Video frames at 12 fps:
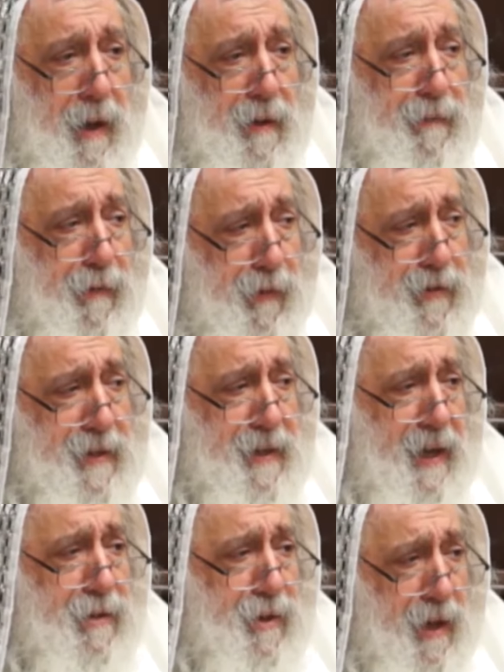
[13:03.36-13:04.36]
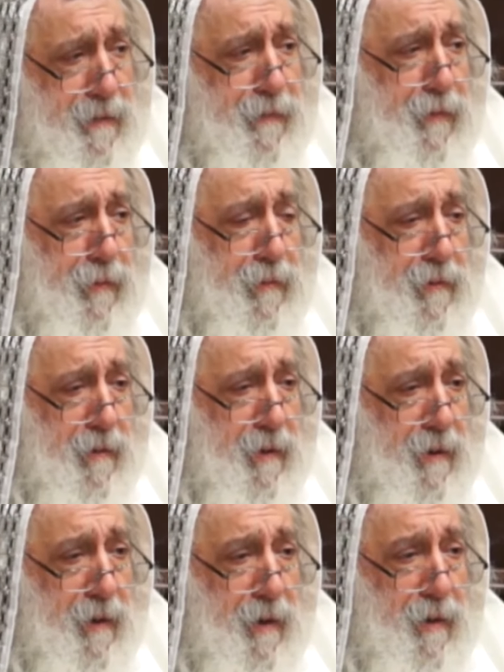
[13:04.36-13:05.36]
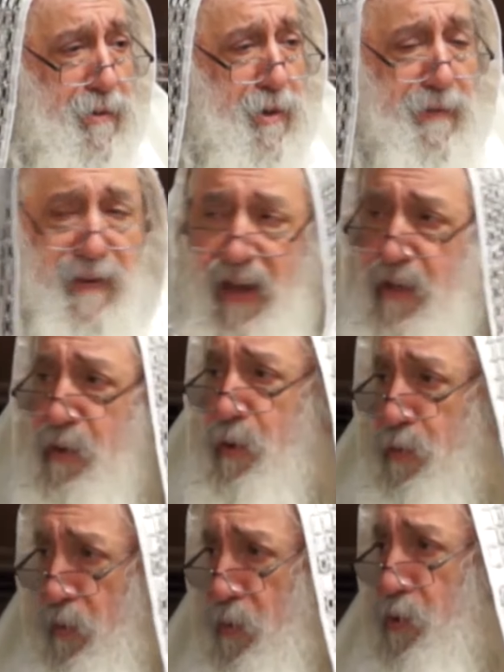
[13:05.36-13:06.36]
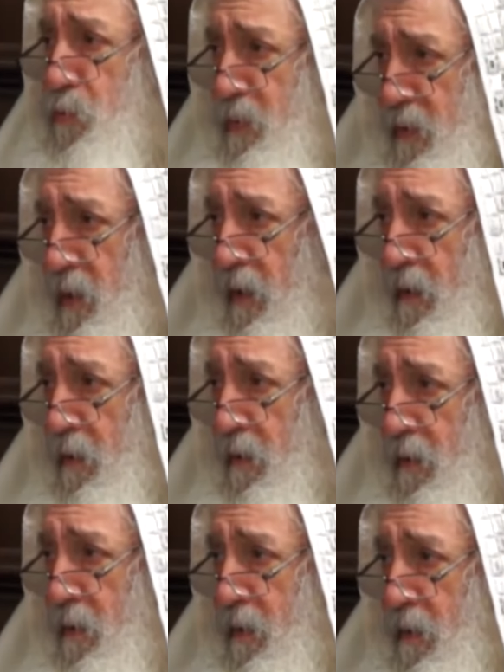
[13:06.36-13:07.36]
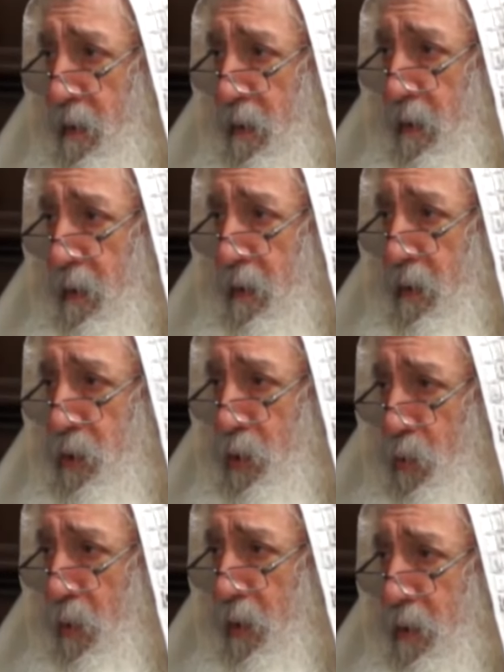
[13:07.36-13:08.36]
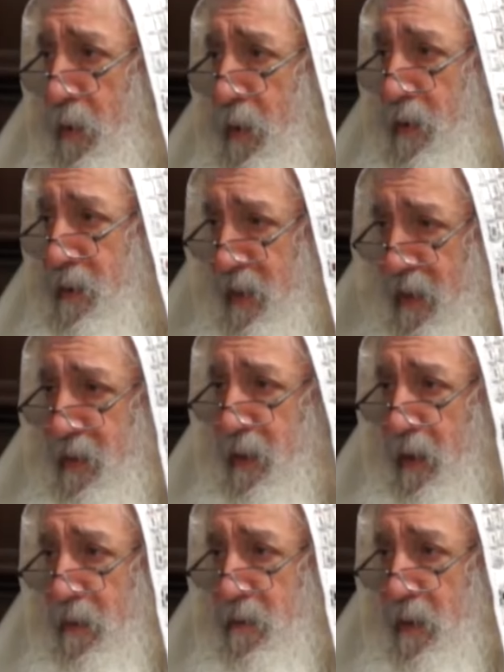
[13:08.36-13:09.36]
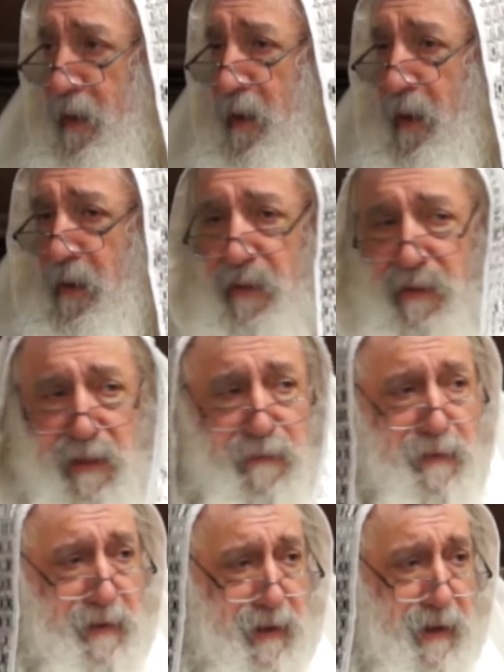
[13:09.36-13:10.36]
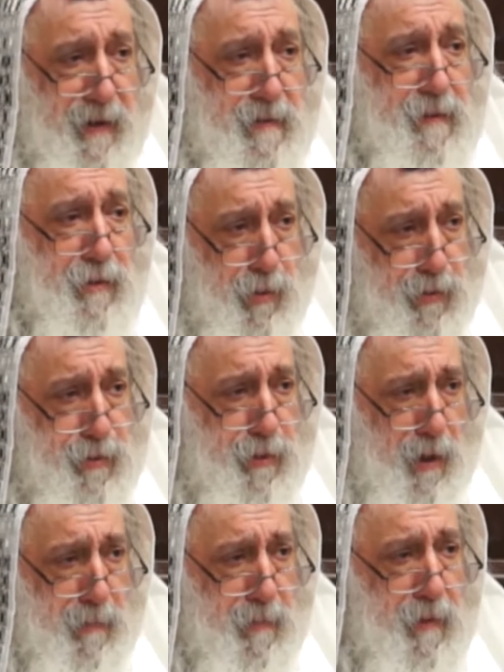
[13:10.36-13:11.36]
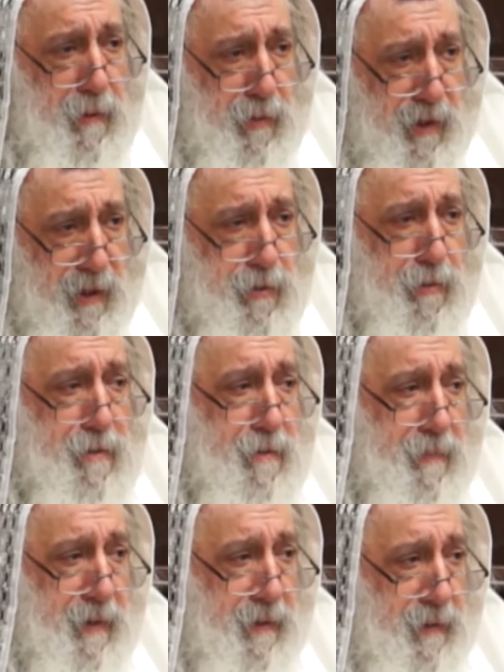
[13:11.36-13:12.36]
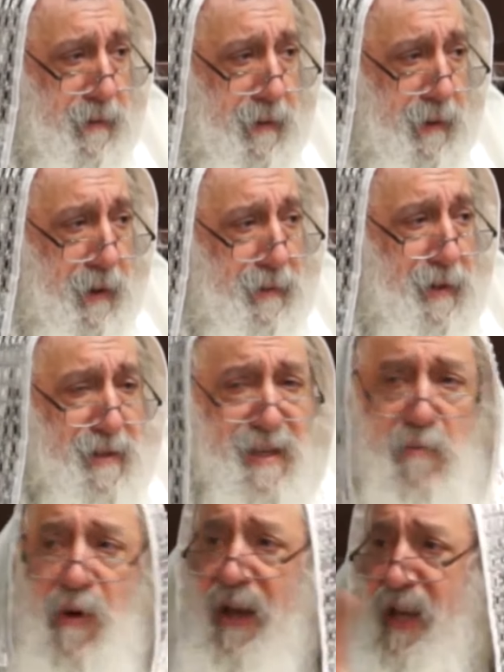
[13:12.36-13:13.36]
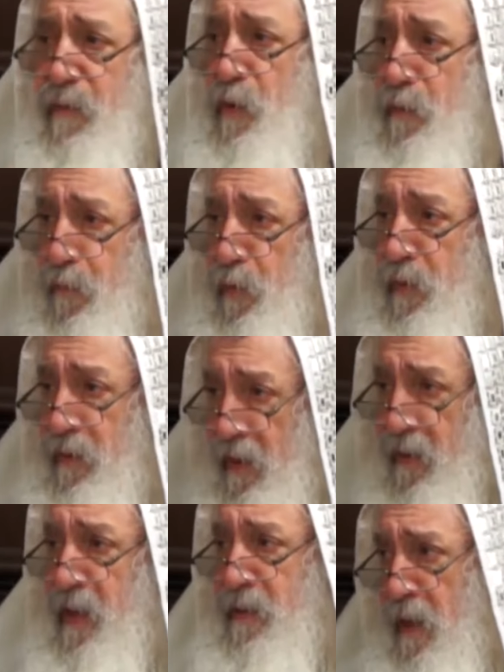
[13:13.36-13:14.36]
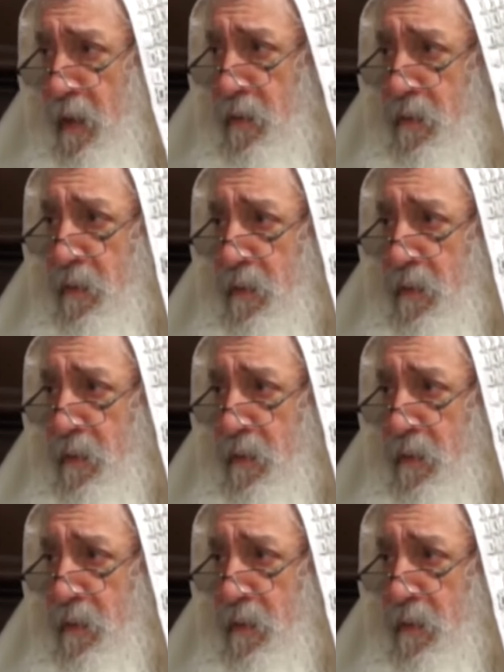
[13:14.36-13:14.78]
and for 40 years you had food. So if I ask you to do Shemitah, you work 6 years. In the 7 years you stop, you can trust me. The same way I give you food in the desert,